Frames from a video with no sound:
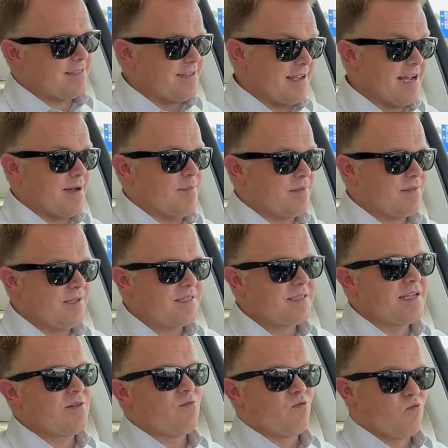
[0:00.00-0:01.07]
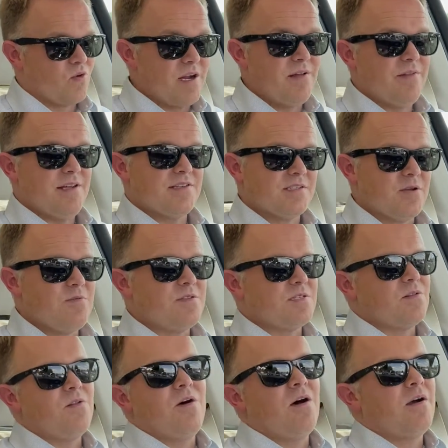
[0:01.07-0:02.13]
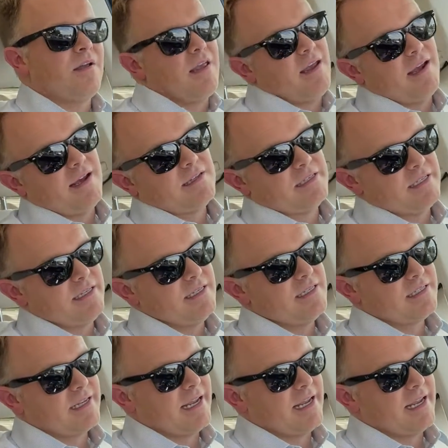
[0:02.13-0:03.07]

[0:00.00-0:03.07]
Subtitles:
Yeah, but this thing really scoots along as is,